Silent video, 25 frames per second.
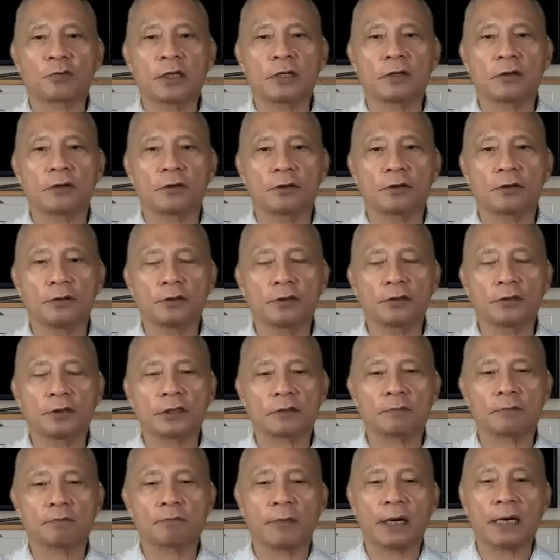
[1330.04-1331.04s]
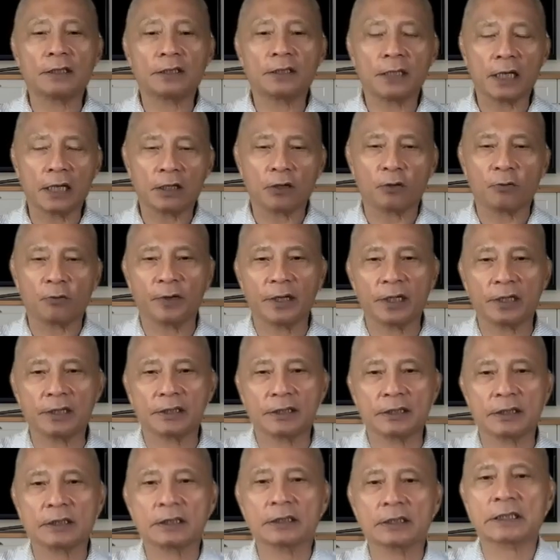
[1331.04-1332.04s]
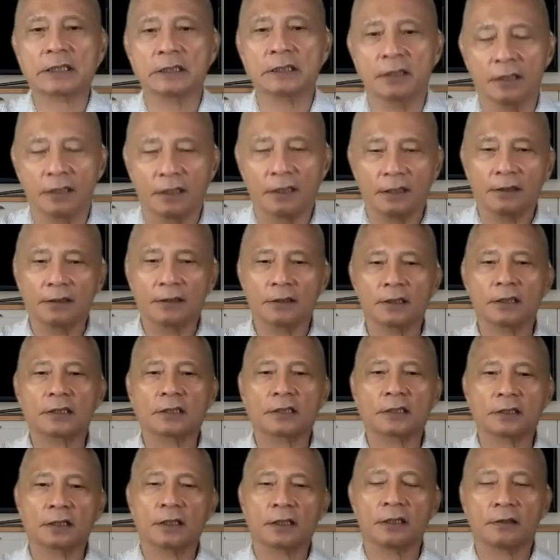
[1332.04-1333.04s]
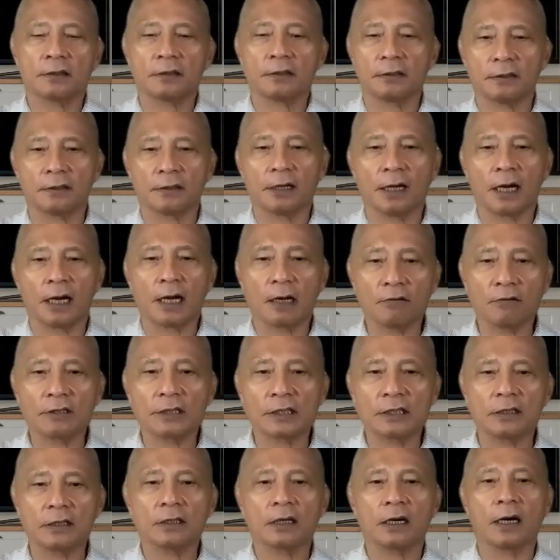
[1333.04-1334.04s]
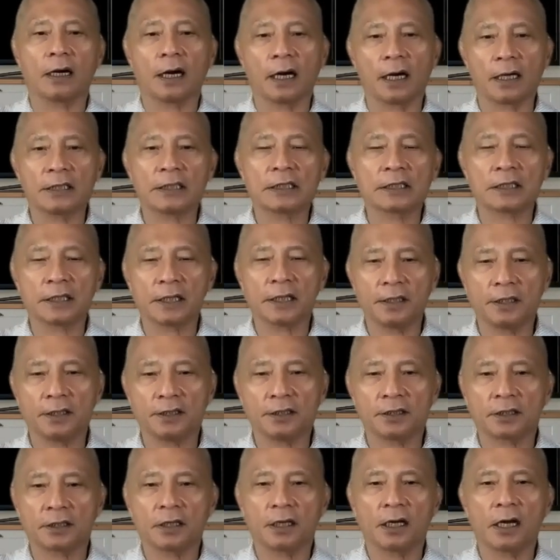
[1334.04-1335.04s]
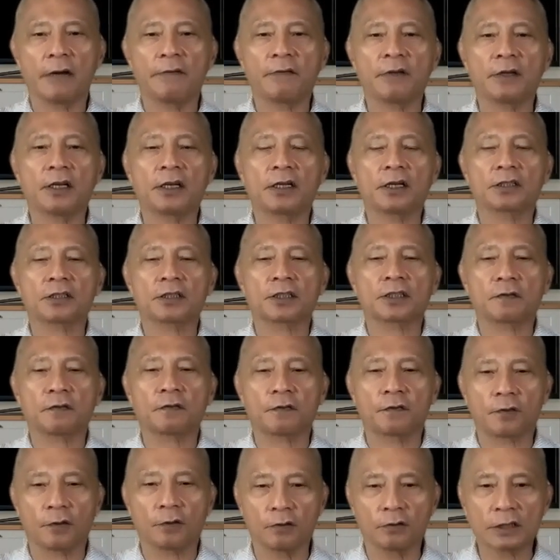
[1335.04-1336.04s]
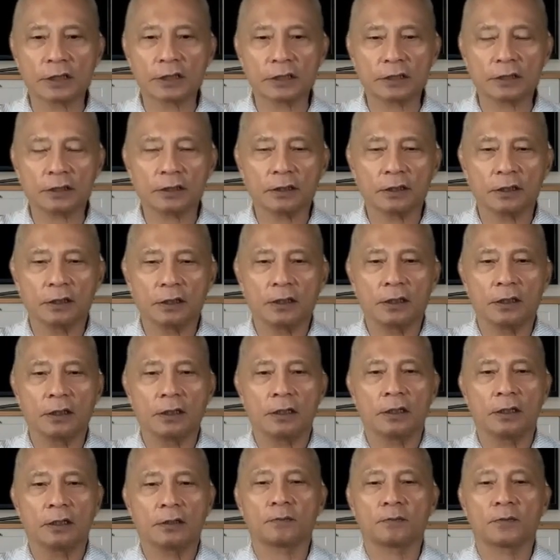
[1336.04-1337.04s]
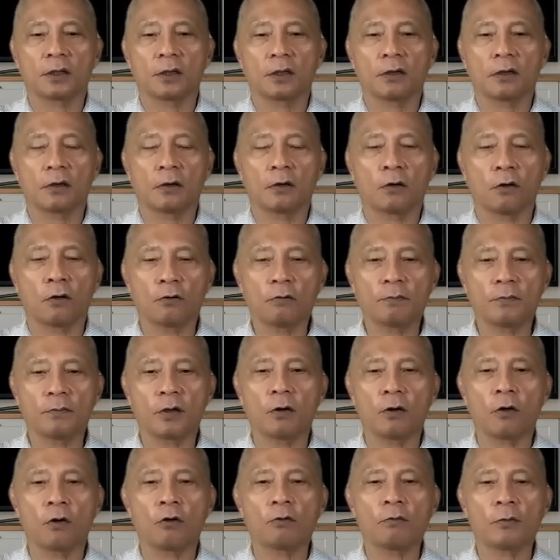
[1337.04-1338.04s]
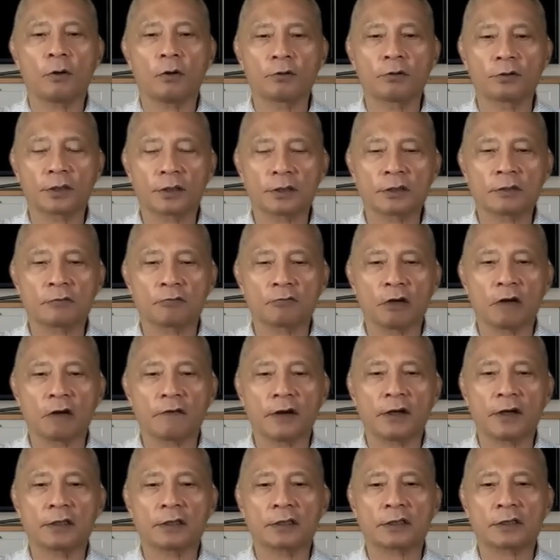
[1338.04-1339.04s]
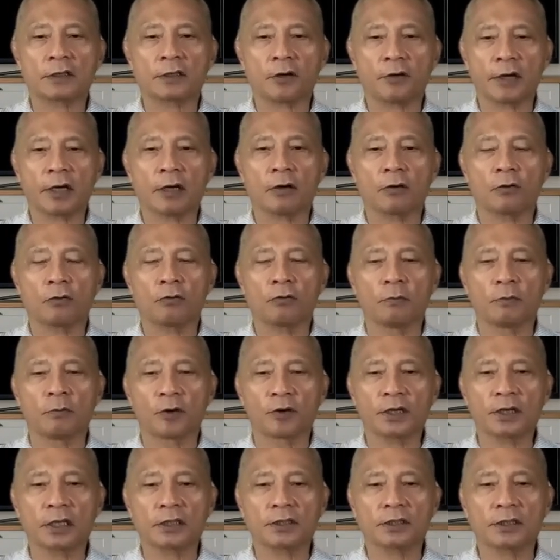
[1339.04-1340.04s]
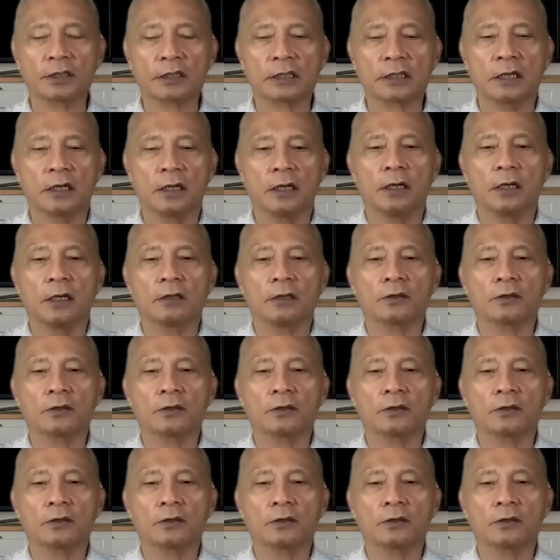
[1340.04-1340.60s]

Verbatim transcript: we concluded, my takeaway is this is a housing ice age. Everything is frozen. The home, homeowners with historic low mortgages